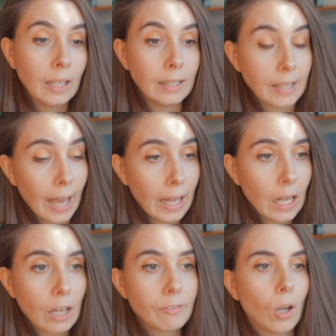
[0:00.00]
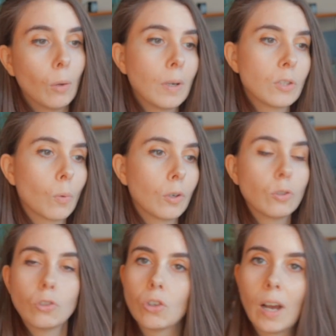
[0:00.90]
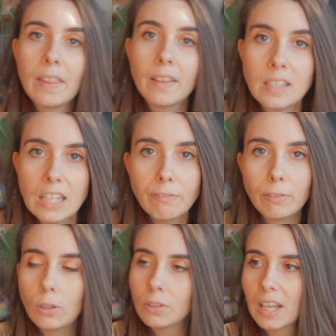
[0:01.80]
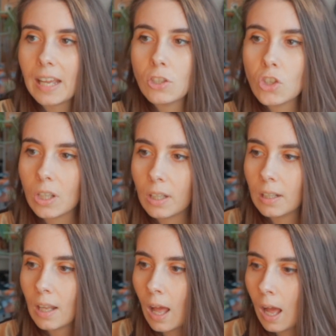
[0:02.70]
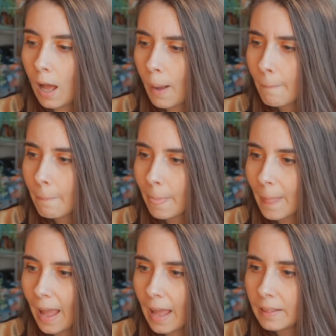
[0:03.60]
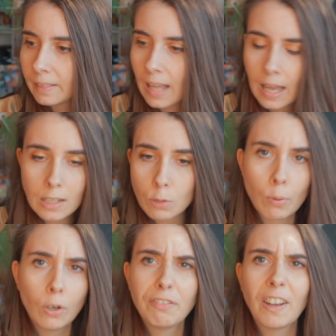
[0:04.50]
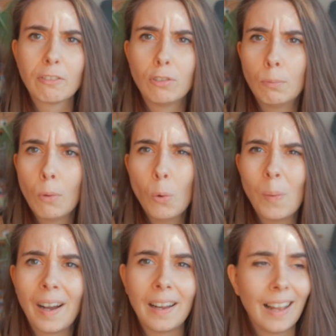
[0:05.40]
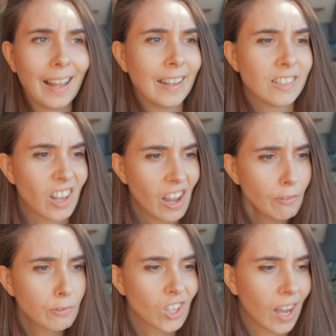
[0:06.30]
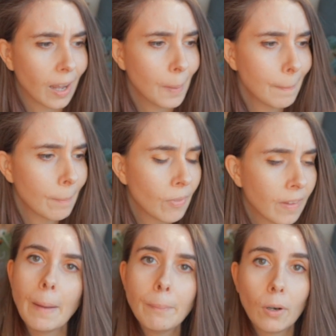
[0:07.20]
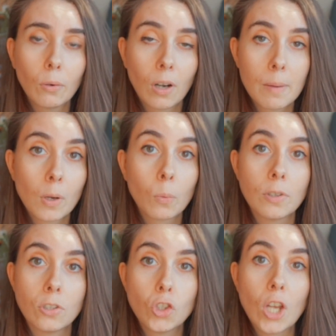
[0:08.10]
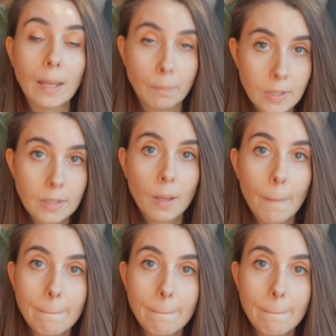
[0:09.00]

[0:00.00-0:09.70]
yeah, I've always wanted to try the default engine, and that is perfect for mobile, and I have time. That programmer was James.